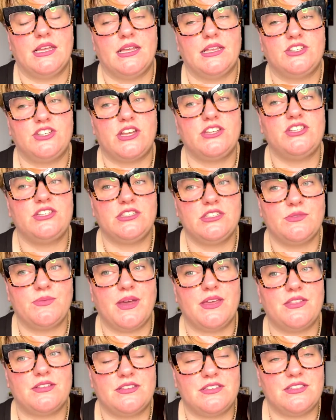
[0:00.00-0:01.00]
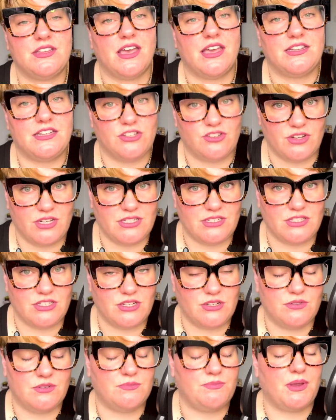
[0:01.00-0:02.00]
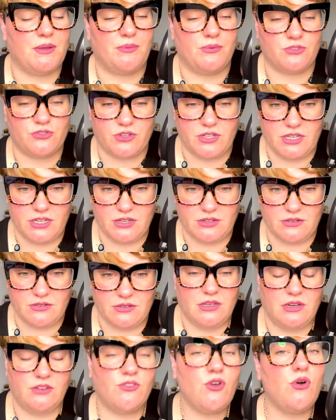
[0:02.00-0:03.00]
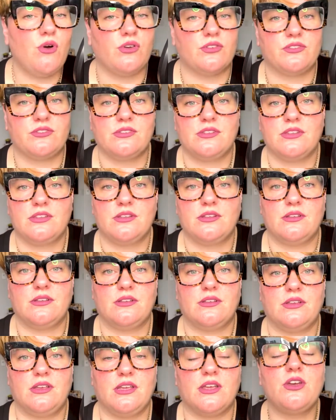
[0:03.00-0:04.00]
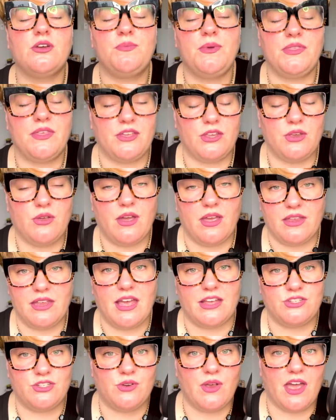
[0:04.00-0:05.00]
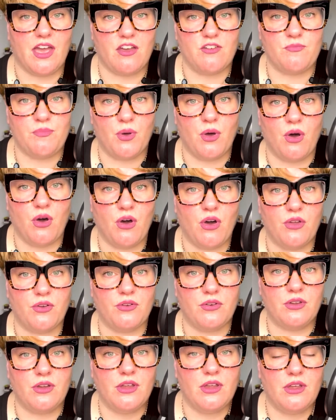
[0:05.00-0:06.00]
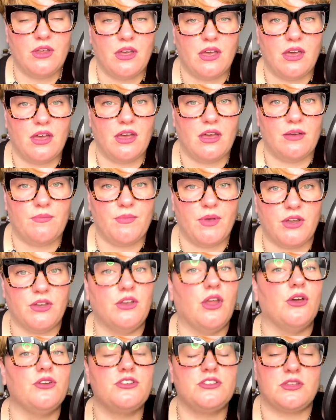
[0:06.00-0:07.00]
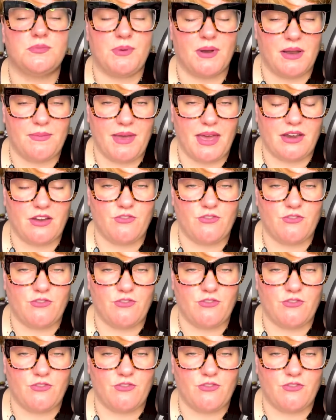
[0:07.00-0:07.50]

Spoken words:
changes in the way that society treats you and people treat you. And of course, it could be that you have put on a noticeable amount